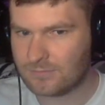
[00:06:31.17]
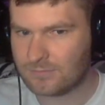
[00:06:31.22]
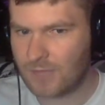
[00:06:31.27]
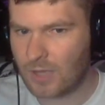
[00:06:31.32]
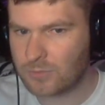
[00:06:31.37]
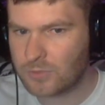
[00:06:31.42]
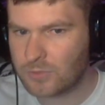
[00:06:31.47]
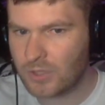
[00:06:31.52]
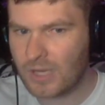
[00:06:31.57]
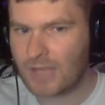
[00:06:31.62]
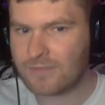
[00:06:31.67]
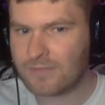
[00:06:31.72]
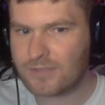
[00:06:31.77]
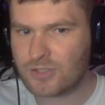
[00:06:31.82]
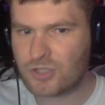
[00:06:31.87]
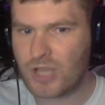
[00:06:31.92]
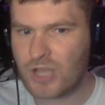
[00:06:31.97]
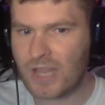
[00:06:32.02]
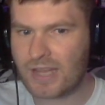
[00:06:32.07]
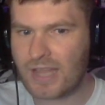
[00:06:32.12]
I'm going to have to
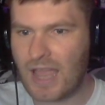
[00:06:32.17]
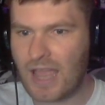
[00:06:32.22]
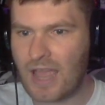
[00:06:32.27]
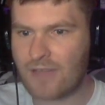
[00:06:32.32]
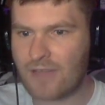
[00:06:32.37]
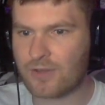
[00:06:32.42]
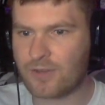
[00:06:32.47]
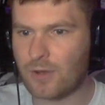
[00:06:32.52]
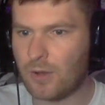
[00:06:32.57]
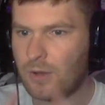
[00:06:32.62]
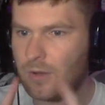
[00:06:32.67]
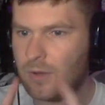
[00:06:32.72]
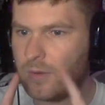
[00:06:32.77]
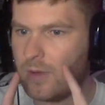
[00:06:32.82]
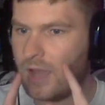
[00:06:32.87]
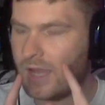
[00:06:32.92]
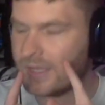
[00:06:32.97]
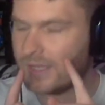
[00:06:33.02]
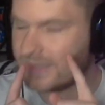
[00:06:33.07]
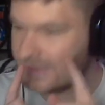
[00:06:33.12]
check after.
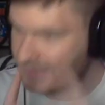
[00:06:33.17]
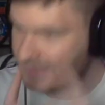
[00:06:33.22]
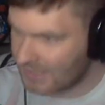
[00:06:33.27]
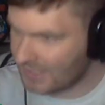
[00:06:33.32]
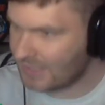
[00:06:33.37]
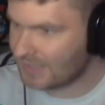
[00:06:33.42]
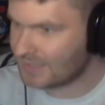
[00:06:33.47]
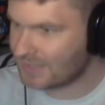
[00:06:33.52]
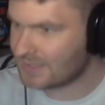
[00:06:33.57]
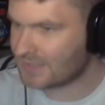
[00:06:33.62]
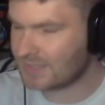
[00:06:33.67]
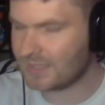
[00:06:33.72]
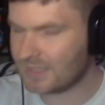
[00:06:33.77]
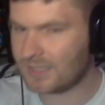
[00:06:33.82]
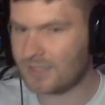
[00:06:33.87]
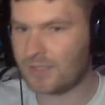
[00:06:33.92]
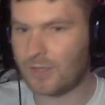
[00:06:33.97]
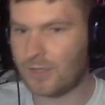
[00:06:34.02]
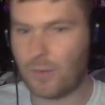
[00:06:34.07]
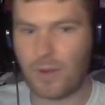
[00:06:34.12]
I think it's a
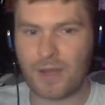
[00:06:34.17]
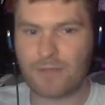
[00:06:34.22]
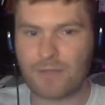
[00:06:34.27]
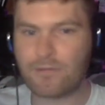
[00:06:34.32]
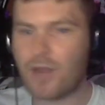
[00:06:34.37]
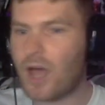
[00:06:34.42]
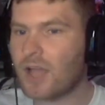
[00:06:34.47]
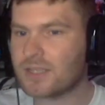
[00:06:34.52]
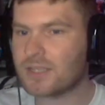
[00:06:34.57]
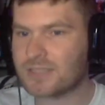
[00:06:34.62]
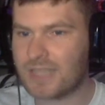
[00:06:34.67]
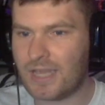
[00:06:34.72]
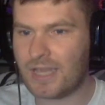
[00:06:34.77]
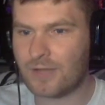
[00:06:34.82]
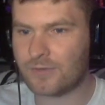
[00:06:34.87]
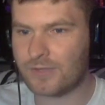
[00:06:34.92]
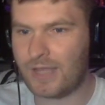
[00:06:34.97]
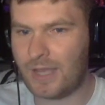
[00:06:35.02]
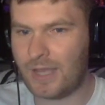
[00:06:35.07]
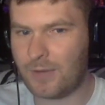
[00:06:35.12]
single though. And I've lost
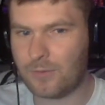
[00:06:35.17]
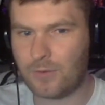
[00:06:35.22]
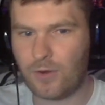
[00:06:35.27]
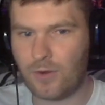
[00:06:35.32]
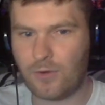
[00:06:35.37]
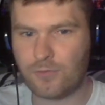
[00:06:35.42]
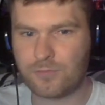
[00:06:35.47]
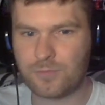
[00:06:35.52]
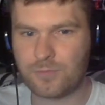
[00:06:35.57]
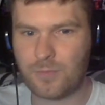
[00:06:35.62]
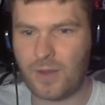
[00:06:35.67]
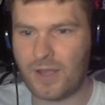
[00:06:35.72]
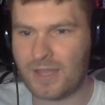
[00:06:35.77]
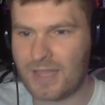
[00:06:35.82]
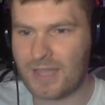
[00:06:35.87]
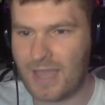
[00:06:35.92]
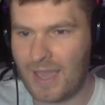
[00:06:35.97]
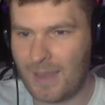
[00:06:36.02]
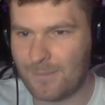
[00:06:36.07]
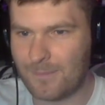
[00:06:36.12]
count now of my,
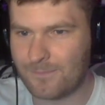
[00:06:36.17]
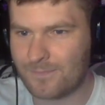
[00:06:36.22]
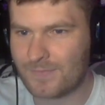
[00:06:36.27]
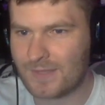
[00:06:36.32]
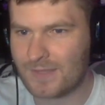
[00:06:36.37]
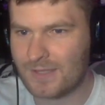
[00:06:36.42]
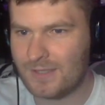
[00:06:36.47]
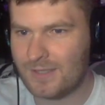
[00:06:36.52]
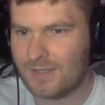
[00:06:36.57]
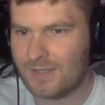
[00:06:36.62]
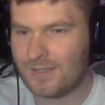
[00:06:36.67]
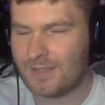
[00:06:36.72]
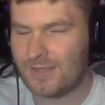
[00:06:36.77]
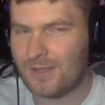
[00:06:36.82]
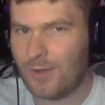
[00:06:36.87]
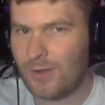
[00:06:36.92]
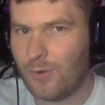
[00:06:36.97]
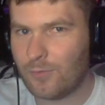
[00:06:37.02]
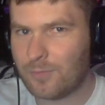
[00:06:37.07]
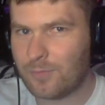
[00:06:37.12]
um,
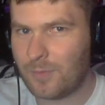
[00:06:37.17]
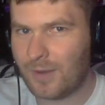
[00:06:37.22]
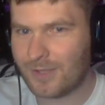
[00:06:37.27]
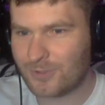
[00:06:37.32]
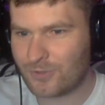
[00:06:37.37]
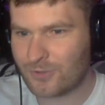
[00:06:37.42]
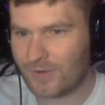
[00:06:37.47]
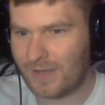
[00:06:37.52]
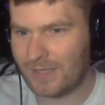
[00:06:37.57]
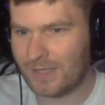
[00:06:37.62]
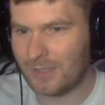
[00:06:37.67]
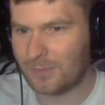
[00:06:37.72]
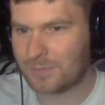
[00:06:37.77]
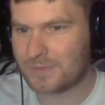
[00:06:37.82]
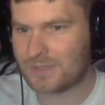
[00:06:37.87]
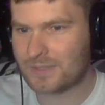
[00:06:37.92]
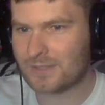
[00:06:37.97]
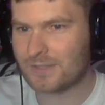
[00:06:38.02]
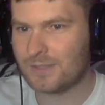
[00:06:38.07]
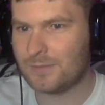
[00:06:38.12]
of my train
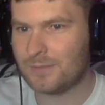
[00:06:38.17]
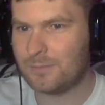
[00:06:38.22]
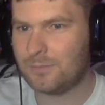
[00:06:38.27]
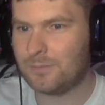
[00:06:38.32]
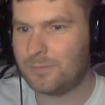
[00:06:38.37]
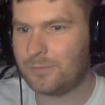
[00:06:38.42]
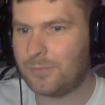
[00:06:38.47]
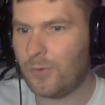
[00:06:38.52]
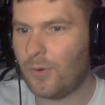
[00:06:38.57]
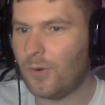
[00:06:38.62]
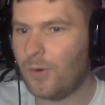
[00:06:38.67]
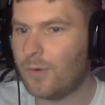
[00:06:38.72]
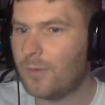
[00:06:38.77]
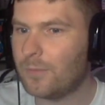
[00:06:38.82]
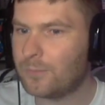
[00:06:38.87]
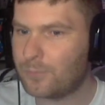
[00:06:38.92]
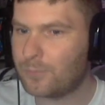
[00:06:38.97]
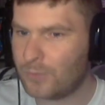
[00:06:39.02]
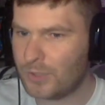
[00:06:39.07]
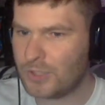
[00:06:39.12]
ups. But
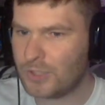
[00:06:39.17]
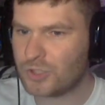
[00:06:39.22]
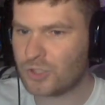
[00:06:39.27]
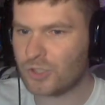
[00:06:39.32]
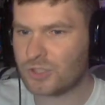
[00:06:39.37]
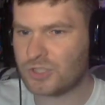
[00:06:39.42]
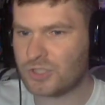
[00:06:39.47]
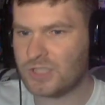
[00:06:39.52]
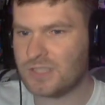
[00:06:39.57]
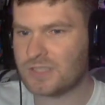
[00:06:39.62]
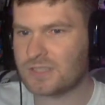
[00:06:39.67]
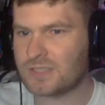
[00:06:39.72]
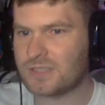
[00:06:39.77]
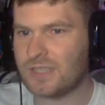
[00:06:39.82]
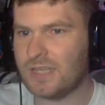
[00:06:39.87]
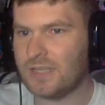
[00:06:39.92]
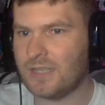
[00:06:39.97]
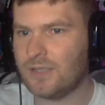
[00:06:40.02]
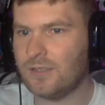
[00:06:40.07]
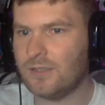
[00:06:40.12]
pretty sure she's a
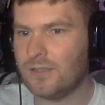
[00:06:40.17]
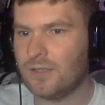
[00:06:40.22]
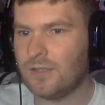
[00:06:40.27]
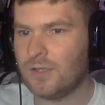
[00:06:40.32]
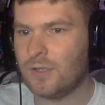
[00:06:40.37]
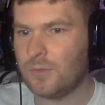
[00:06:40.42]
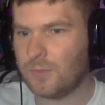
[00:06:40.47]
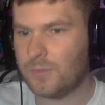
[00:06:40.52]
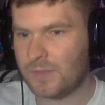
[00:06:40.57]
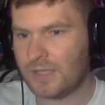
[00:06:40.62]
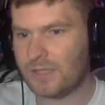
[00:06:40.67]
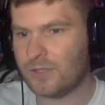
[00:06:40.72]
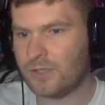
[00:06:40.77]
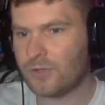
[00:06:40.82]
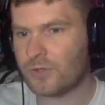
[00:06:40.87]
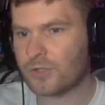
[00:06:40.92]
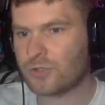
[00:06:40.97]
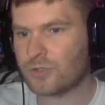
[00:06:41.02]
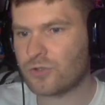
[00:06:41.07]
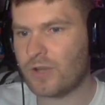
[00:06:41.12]
single. We get
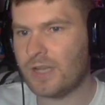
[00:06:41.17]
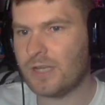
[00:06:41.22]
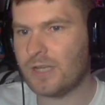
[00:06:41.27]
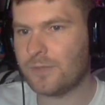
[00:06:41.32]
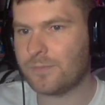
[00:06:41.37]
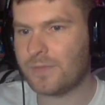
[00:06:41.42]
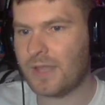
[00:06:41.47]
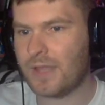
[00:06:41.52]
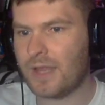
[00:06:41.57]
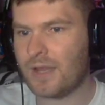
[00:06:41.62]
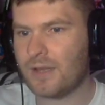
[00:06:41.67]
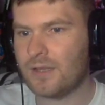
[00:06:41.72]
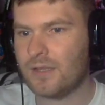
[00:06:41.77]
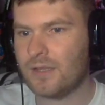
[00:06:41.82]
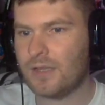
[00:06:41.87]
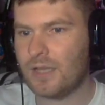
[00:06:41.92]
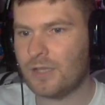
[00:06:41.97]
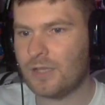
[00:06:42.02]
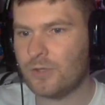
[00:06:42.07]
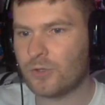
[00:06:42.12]
another train up there.
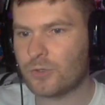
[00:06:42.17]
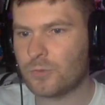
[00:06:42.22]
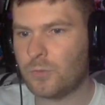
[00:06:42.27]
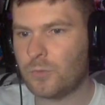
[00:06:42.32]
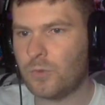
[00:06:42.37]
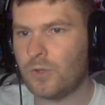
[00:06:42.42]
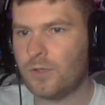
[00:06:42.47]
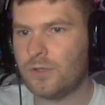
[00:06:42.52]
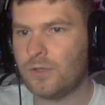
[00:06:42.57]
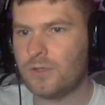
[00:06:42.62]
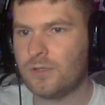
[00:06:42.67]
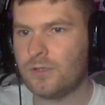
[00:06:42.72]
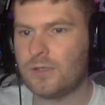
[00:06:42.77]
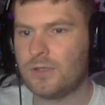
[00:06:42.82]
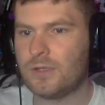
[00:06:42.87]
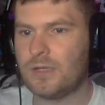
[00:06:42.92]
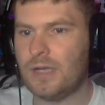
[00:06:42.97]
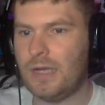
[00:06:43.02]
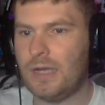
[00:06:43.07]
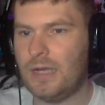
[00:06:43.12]
Another one.
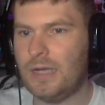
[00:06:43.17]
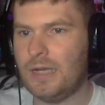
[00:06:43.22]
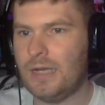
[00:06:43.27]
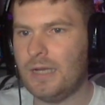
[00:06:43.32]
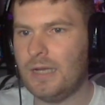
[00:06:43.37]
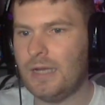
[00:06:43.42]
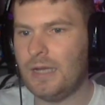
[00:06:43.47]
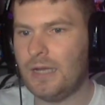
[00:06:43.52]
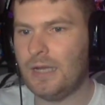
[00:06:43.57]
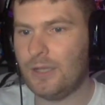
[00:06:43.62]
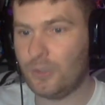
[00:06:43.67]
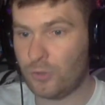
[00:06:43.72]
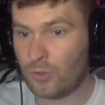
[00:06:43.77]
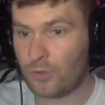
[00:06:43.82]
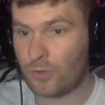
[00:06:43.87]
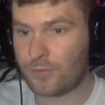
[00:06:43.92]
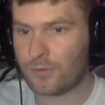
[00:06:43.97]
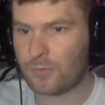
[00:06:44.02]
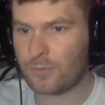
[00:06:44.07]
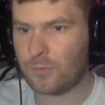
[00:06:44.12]
Uh,
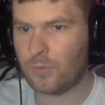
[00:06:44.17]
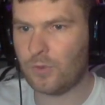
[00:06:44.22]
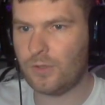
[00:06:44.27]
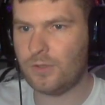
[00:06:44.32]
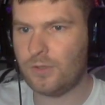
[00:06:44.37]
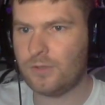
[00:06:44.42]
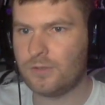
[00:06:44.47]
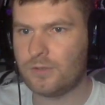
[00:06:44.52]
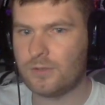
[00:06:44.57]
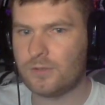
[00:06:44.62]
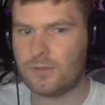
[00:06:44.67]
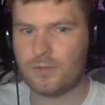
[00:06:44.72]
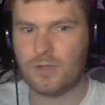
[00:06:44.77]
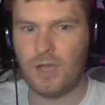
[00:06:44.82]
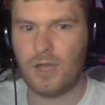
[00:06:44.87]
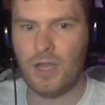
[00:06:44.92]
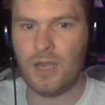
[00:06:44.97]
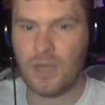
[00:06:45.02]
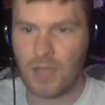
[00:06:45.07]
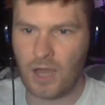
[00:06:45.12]
another one.
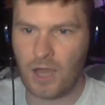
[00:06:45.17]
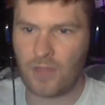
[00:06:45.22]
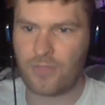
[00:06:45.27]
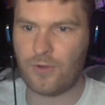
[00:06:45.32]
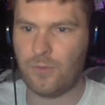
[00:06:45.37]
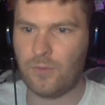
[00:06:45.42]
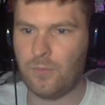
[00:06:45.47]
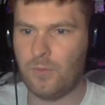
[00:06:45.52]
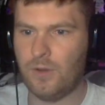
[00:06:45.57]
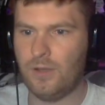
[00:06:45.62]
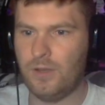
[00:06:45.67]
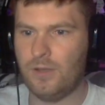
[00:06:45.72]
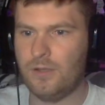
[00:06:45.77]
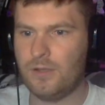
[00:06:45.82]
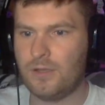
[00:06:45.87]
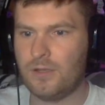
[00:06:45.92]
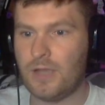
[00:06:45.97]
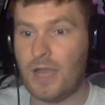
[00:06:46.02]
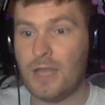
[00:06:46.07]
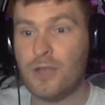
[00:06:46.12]
Another one.
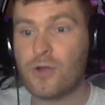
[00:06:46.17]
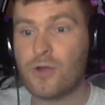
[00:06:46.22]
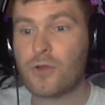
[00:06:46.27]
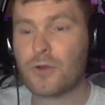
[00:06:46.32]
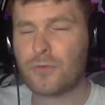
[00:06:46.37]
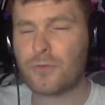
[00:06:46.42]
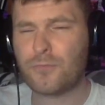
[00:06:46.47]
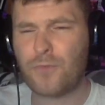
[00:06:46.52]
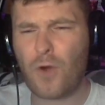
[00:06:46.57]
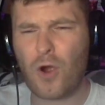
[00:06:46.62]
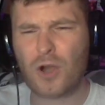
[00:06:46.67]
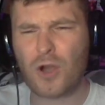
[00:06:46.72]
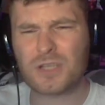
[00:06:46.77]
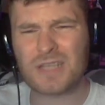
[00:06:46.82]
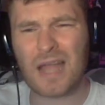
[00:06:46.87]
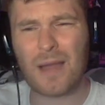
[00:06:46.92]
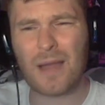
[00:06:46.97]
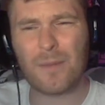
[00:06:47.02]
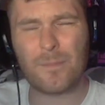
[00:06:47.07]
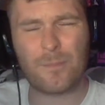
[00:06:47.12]
Another forge.
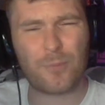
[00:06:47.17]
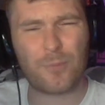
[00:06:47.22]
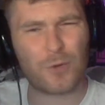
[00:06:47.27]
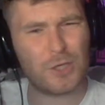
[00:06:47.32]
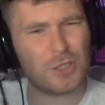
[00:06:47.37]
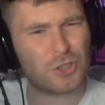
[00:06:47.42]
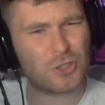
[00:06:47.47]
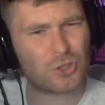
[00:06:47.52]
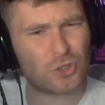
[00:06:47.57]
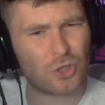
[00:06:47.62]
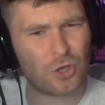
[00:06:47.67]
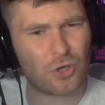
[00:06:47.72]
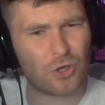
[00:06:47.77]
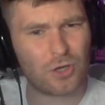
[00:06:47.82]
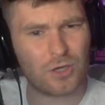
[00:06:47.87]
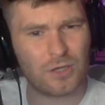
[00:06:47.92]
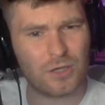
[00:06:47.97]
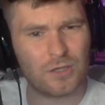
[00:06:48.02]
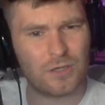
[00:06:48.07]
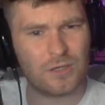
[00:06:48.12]
I'm pretty sure.